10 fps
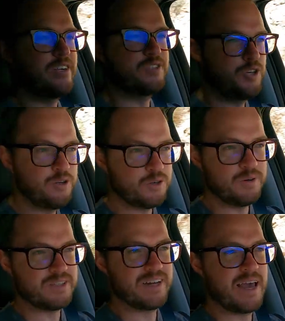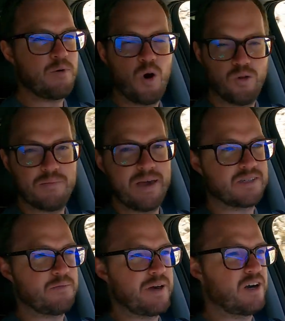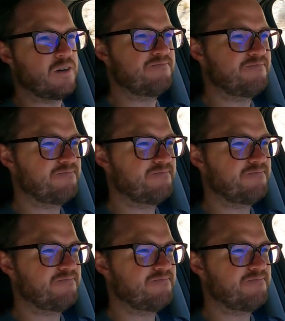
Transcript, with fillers: little 2 to its name only makes it better.